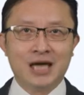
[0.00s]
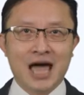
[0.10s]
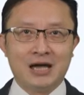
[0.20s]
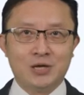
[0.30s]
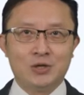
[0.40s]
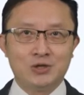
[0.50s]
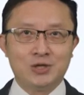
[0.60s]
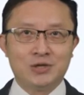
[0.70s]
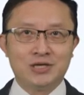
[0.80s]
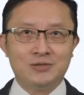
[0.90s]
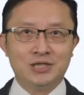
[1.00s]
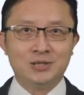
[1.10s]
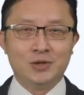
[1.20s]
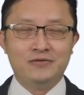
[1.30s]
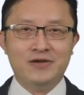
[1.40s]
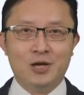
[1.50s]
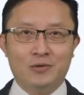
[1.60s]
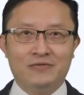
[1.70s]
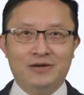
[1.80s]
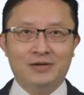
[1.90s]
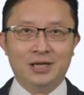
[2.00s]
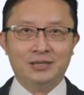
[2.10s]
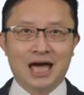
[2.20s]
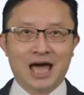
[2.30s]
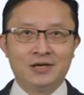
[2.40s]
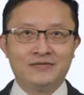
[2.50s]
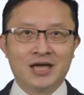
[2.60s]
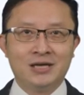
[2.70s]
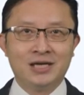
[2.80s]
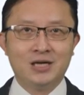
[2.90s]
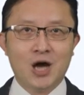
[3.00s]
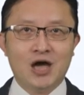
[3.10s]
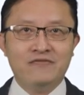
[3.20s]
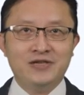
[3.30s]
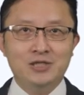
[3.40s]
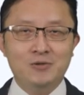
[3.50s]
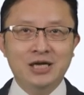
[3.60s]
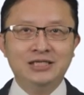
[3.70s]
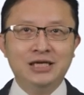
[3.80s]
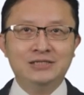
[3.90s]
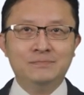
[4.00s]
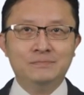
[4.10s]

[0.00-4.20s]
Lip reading: and the luxurious resort feel that the entire development offers its residents.